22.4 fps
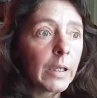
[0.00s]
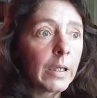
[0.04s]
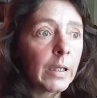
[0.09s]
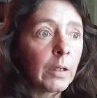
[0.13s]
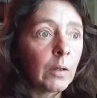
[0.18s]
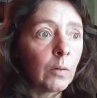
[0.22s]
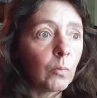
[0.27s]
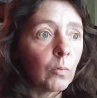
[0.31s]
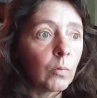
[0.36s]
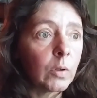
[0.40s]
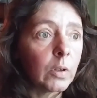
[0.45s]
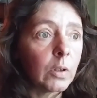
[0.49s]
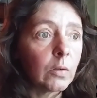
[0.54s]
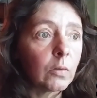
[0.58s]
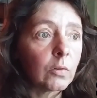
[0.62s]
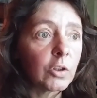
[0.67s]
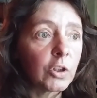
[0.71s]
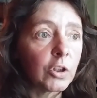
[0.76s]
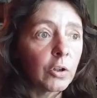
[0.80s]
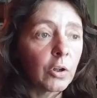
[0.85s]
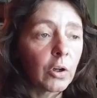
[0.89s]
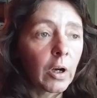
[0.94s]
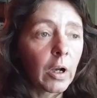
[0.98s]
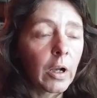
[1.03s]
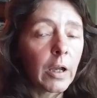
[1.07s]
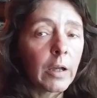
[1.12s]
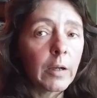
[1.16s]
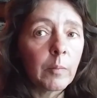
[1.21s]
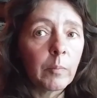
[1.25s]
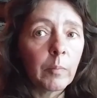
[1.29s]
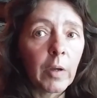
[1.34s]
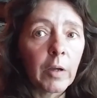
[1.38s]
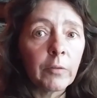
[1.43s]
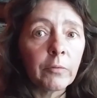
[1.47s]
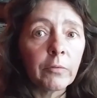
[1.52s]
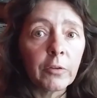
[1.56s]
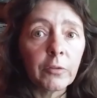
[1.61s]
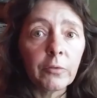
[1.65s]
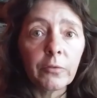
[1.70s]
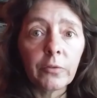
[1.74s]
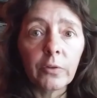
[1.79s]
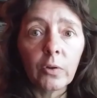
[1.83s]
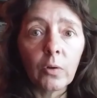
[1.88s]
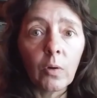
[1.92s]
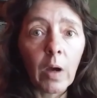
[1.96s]
it will turn them every
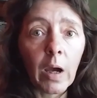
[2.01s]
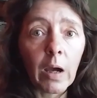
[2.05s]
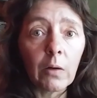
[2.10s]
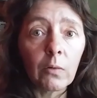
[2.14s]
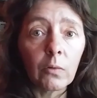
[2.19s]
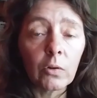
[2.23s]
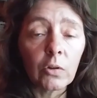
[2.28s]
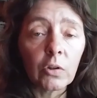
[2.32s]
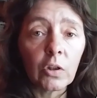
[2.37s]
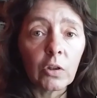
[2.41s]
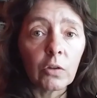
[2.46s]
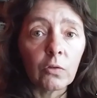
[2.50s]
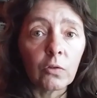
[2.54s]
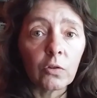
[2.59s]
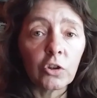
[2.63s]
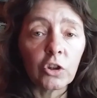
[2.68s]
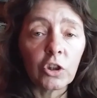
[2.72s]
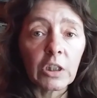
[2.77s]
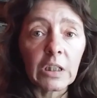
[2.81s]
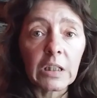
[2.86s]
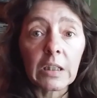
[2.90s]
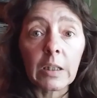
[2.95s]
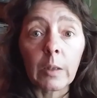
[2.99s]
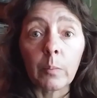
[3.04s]
few hours. It will just